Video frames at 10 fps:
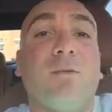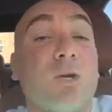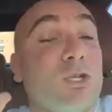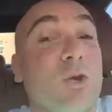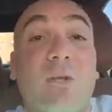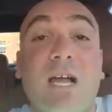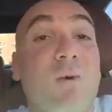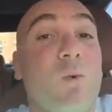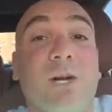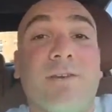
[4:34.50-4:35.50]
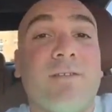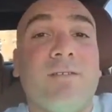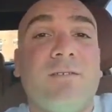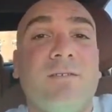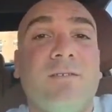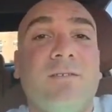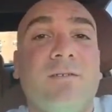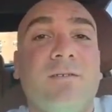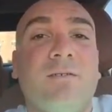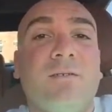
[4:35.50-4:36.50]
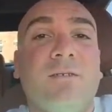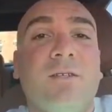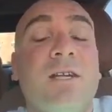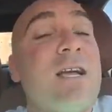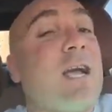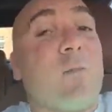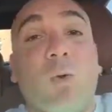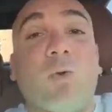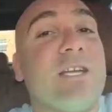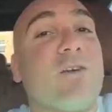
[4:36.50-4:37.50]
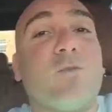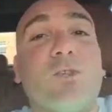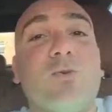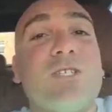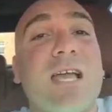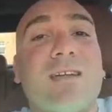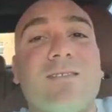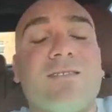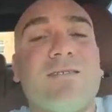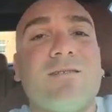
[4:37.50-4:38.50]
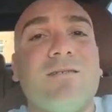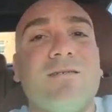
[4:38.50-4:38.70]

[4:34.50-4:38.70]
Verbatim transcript: because you only got one and we're only here for two seconds.